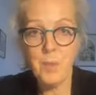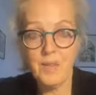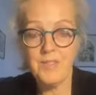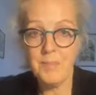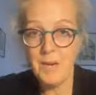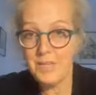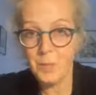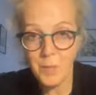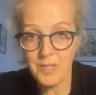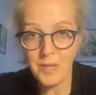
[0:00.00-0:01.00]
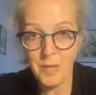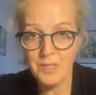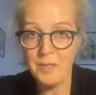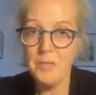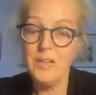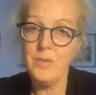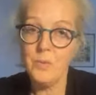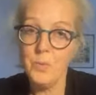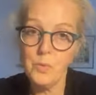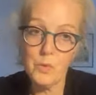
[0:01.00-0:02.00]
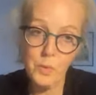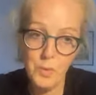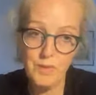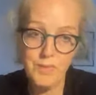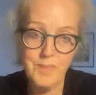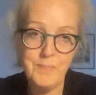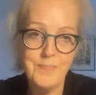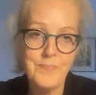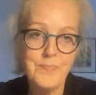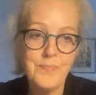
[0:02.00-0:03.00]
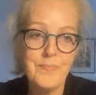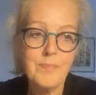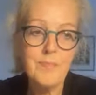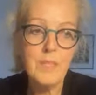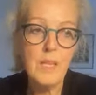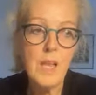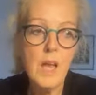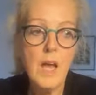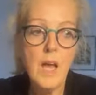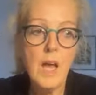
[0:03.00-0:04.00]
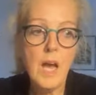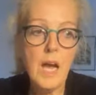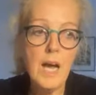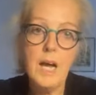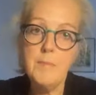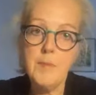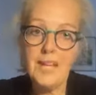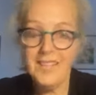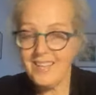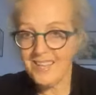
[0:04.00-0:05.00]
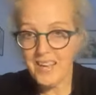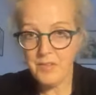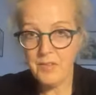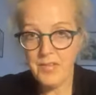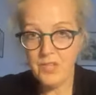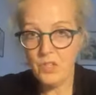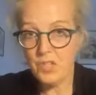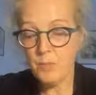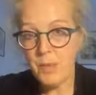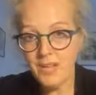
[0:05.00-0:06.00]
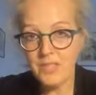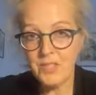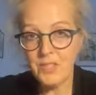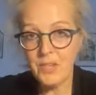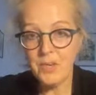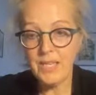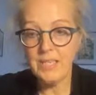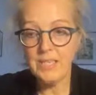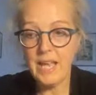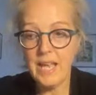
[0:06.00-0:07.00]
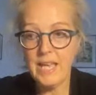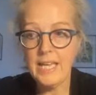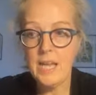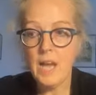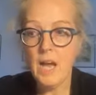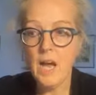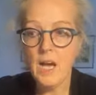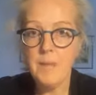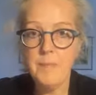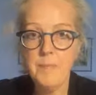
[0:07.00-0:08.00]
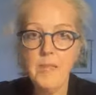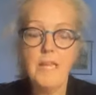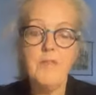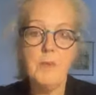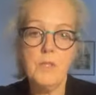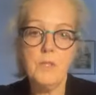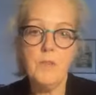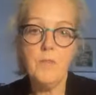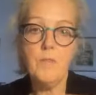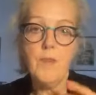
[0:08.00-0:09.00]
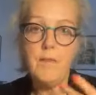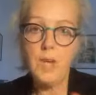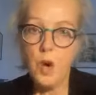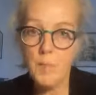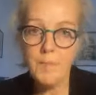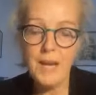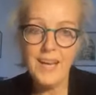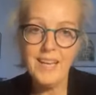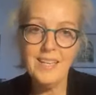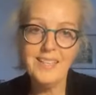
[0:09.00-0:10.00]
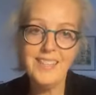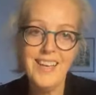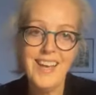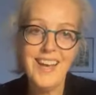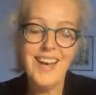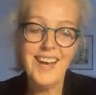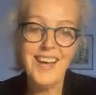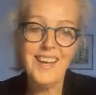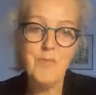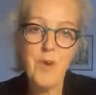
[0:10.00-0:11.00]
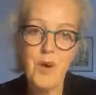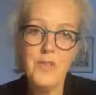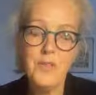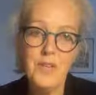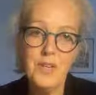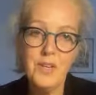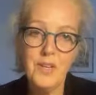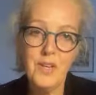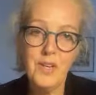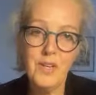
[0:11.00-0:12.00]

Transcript: Whilst they might order costs, they might not order all of them. And then another thing a judge might do is say, if it was very complex, rather than